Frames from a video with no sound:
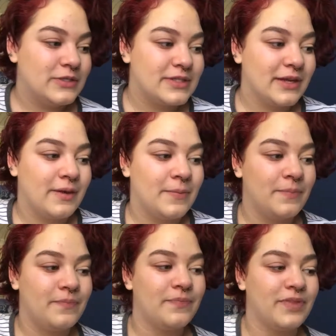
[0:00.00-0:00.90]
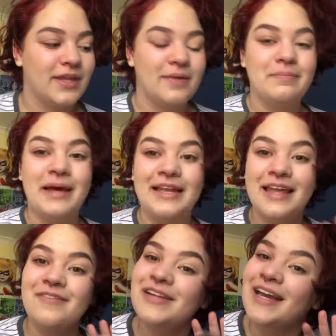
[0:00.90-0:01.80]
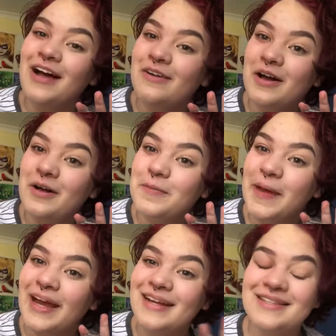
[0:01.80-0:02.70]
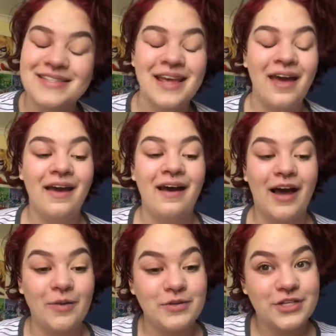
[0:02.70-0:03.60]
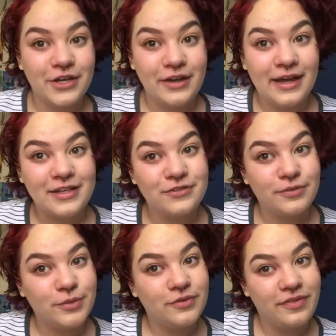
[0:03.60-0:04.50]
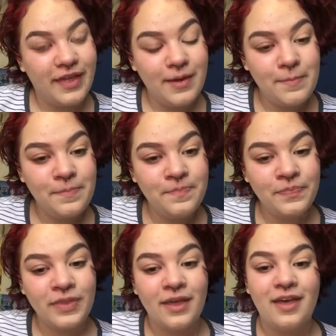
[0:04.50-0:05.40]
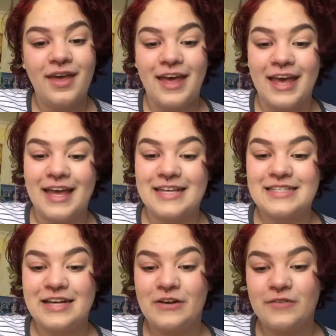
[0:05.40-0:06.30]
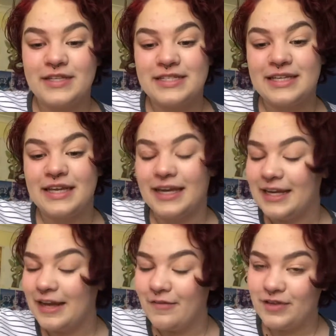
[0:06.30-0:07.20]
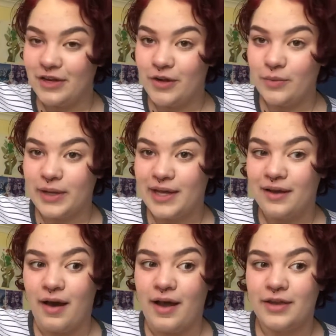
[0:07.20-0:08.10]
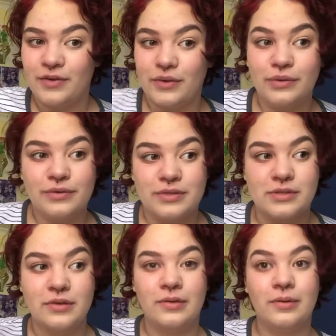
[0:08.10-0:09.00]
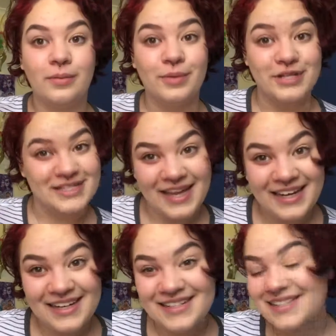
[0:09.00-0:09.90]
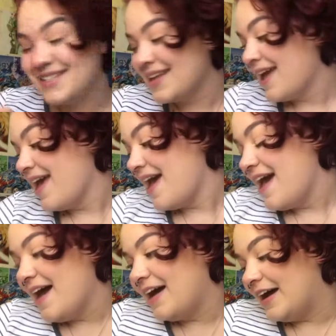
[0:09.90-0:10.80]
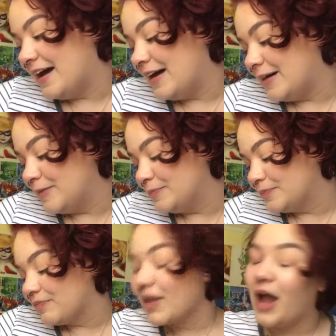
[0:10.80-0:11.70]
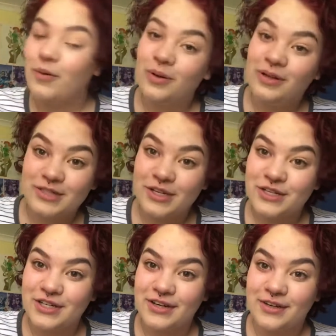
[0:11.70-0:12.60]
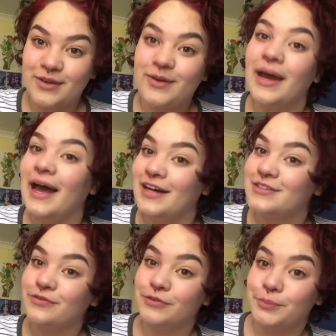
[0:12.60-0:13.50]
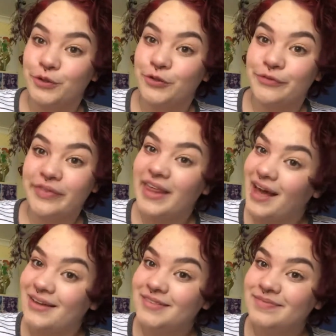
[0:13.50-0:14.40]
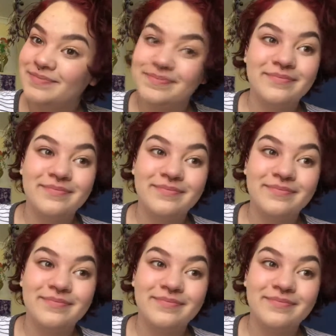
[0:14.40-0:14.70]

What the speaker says: my lovely alcohol paints, I will show you how to remove them, and obviously in a video where I use prosthetics, I will also show you how to remove that. So yeah.